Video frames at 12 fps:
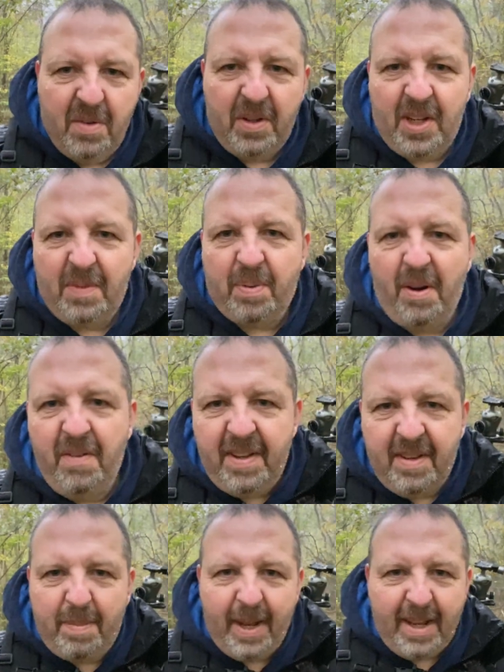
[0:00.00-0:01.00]
This is proving
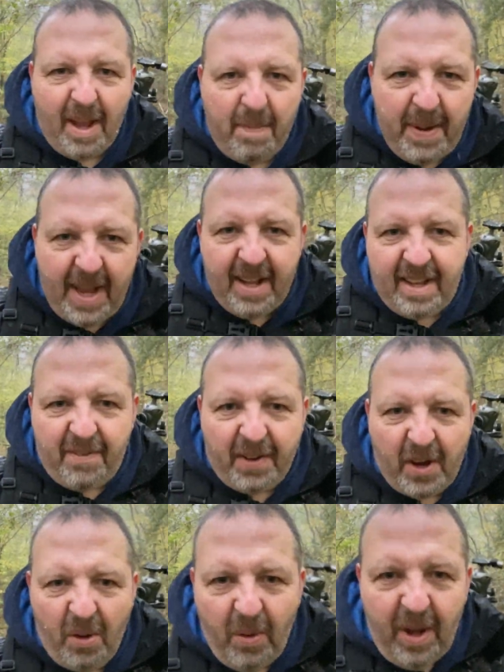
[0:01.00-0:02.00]
to be a bit
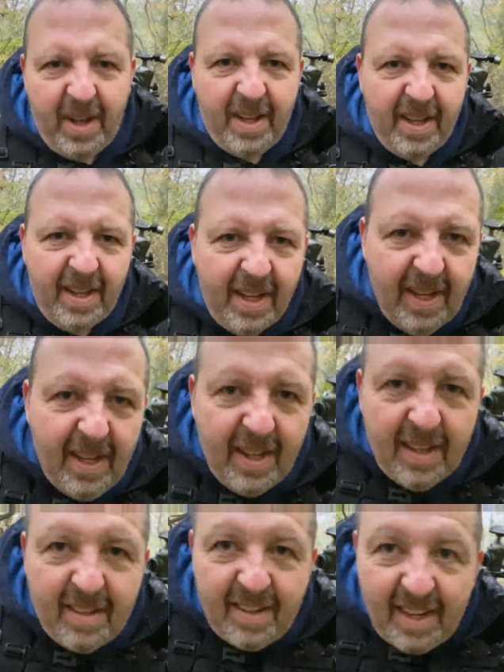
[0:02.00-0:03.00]
difficult,
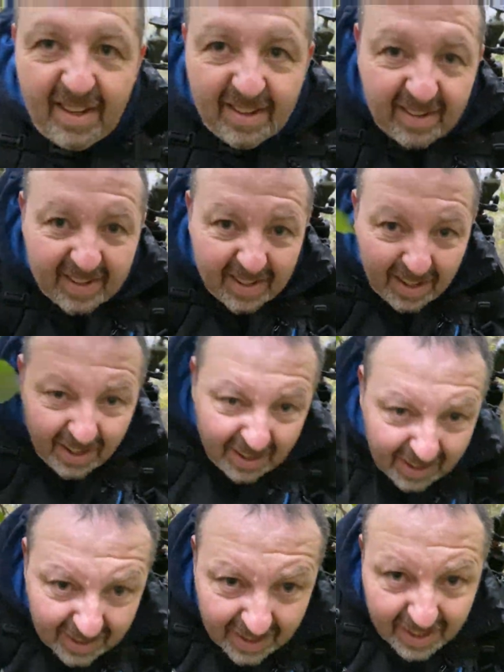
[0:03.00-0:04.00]
Seems as uh,
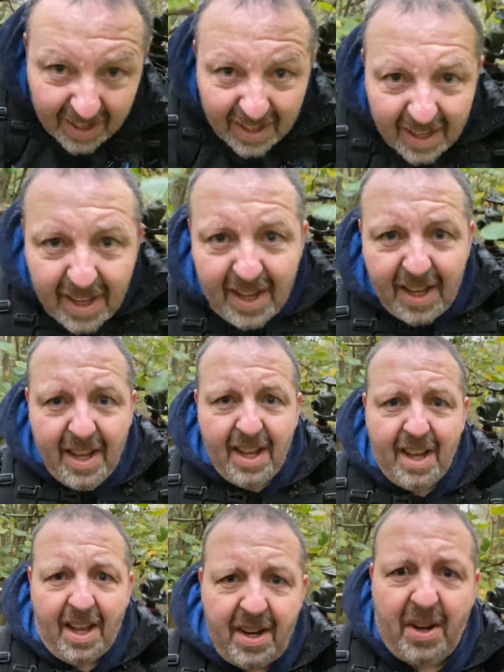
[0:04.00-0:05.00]

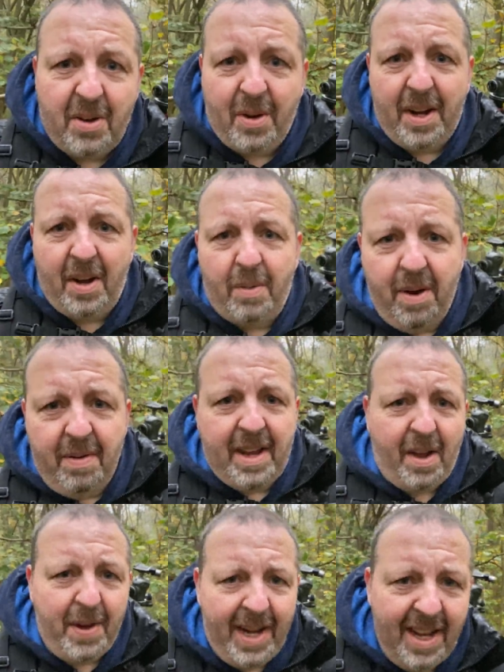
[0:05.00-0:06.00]
I don't quite know where I'm
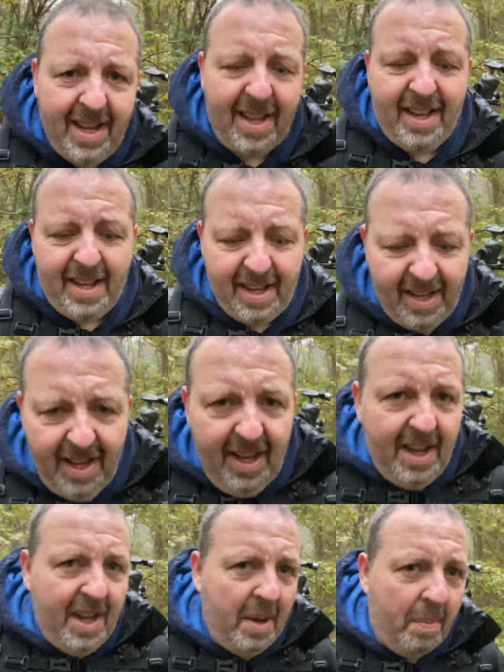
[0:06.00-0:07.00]
going,
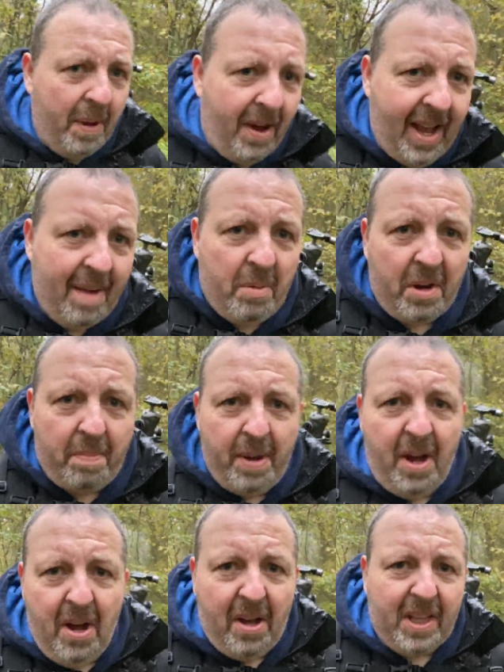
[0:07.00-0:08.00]
but I am on a
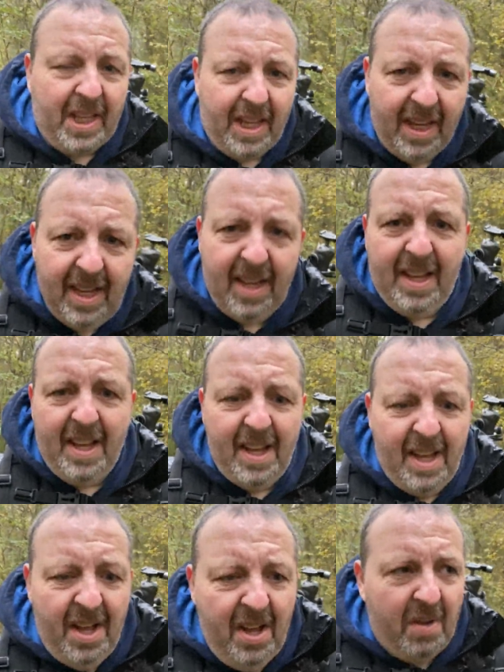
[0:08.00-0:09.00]
path,
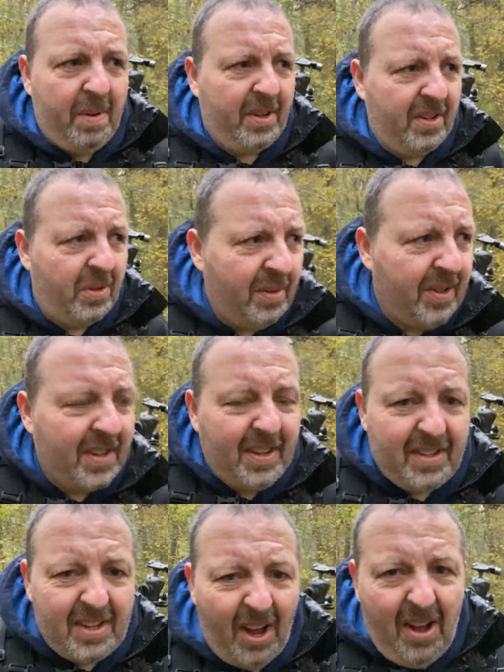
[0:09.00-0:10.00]
which is always a good
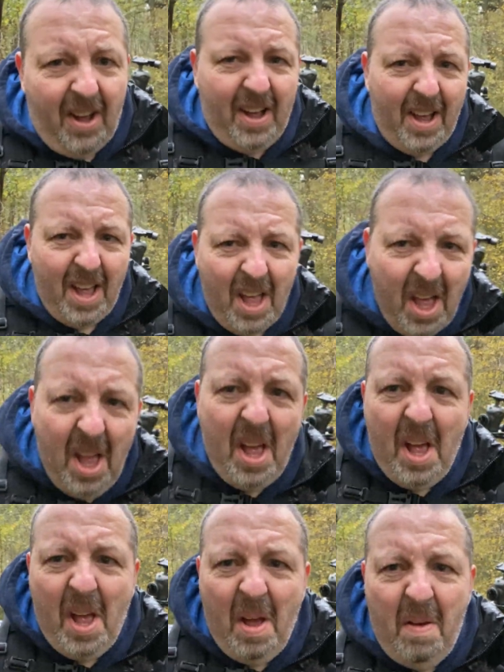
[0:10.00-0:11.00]
start.
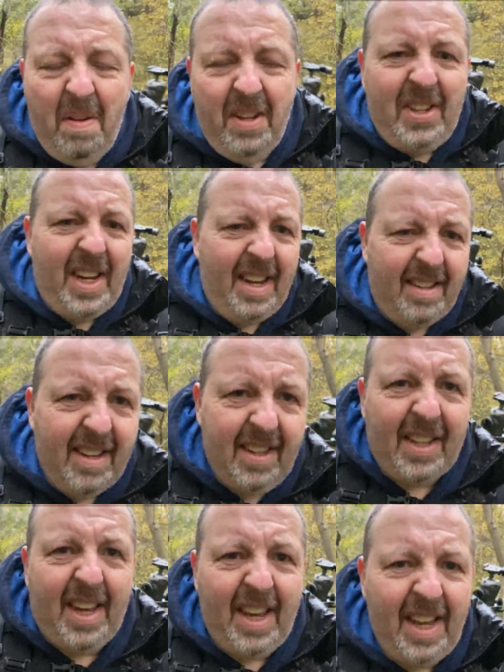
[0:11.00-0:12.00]

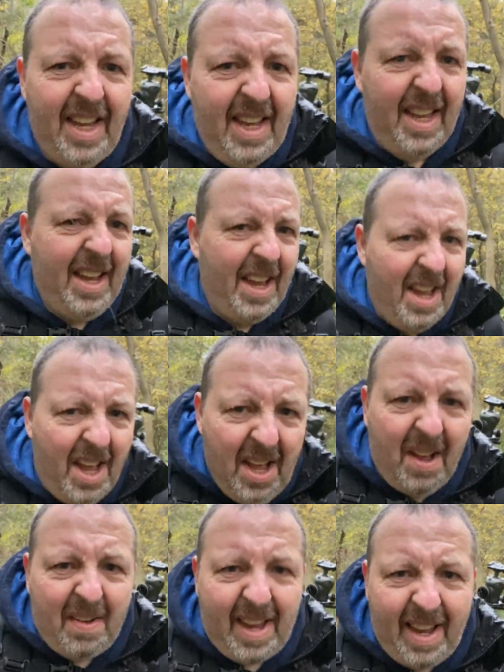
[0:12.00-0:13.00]
Jesus,
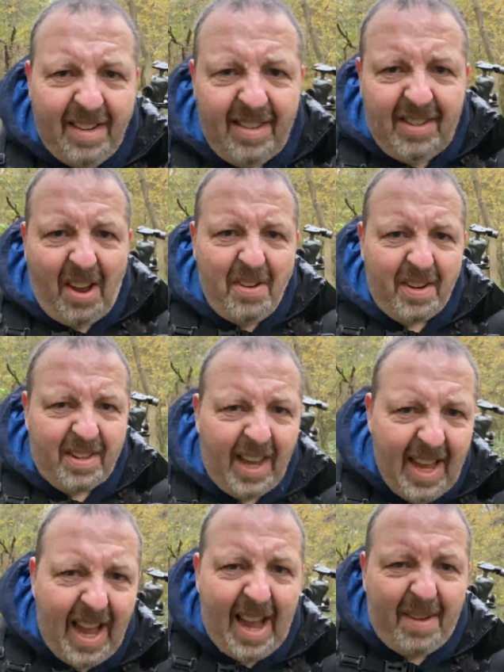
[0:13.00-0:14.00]
I'm getting soaked,
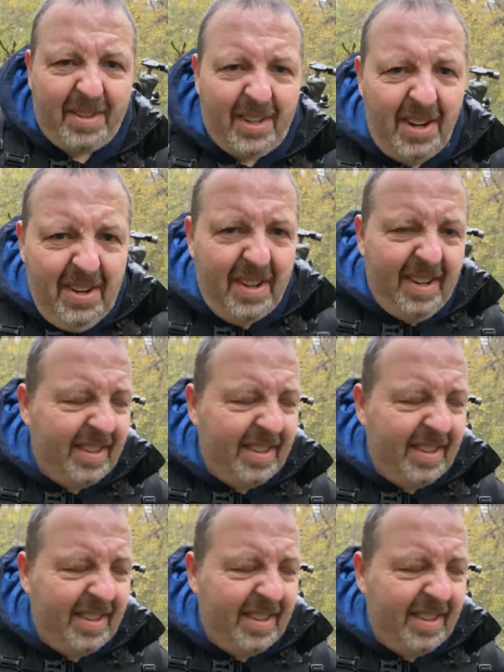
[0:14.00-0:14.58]
absolutely